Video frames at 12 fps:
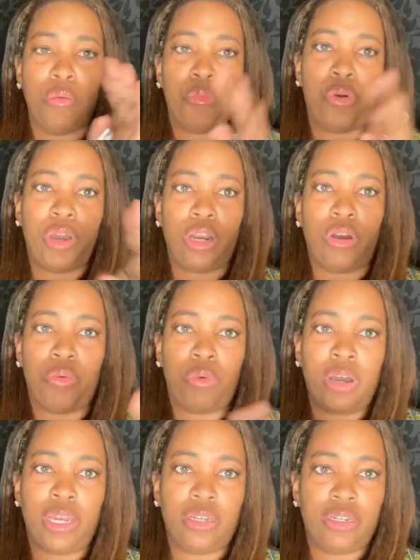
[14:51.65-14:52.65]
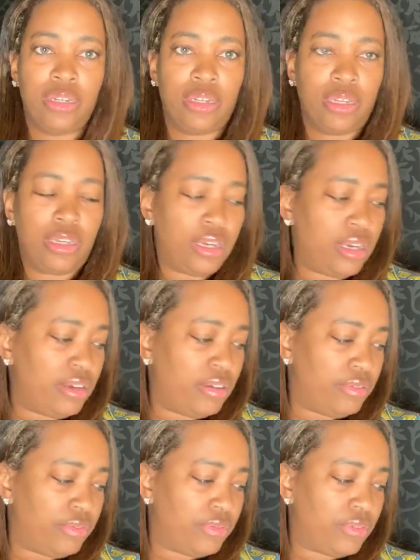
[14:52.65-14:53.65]
0.01
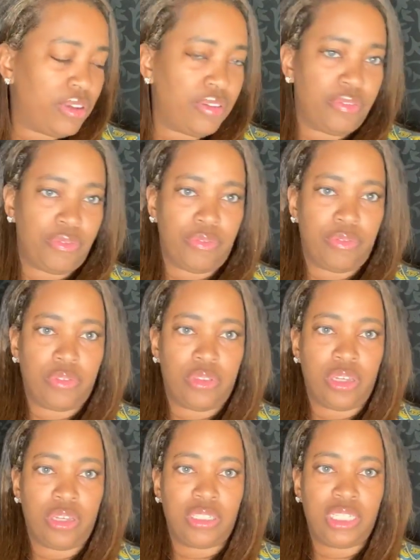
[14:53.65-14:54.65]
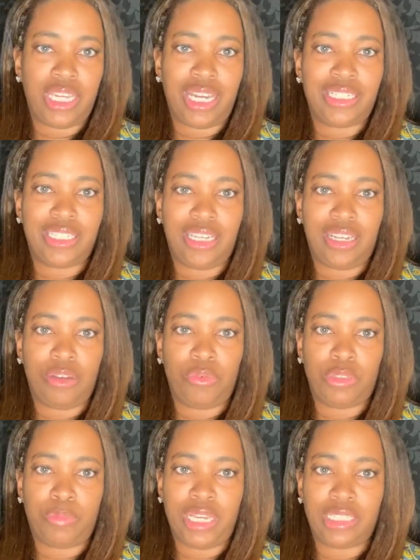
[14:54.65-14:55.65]
of of the THC in it,
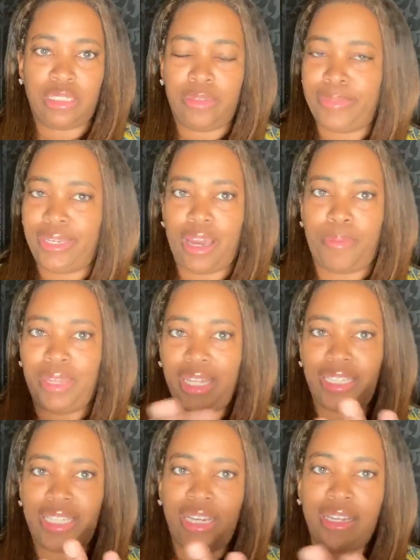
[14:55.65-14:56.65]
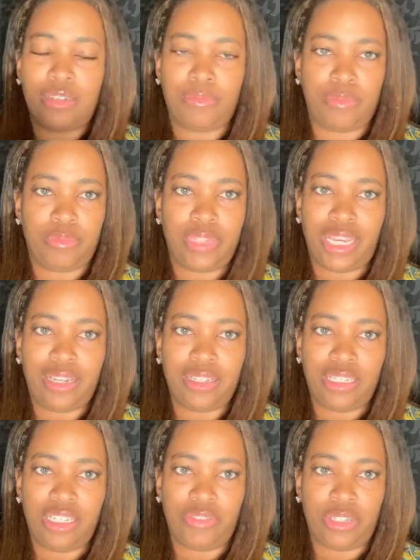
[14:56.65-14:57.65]
which basically mean I mean like they couldn't they
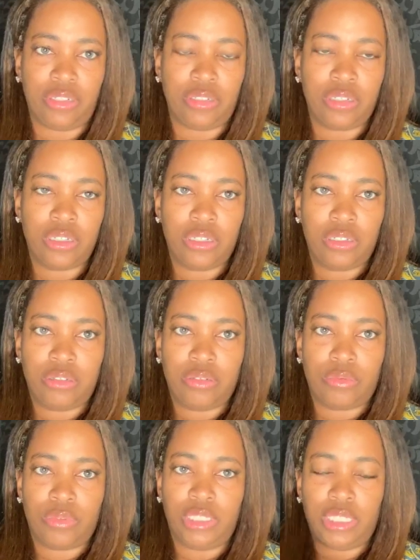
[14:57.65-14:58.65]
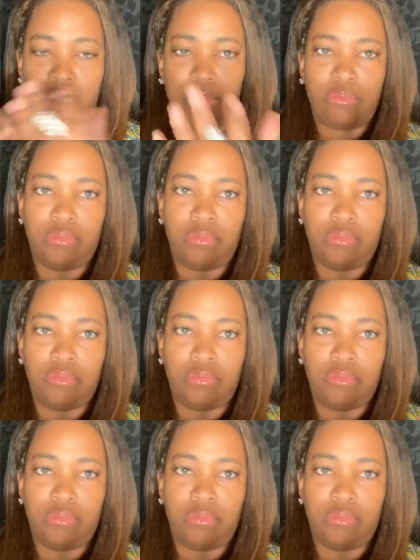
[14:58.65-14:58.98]
couldn't even really